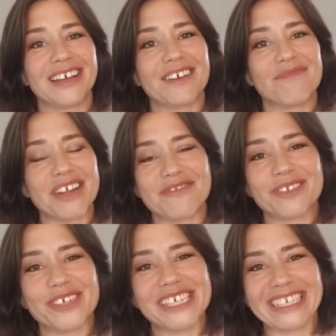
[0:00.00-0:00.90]
But I was
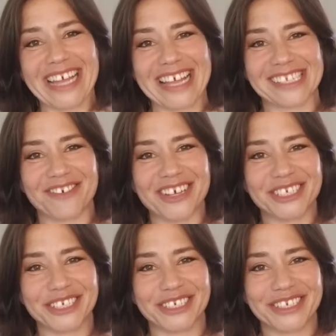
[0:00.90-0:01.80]
recently asked a
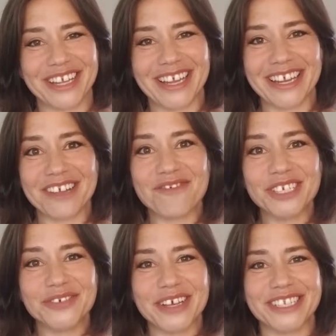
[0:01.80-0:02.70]
question, Halelly, what
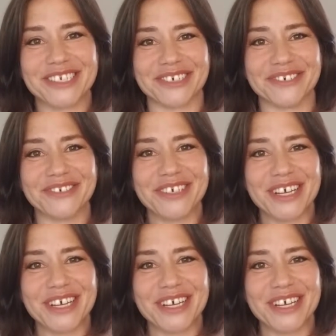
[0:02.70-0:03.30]
do I do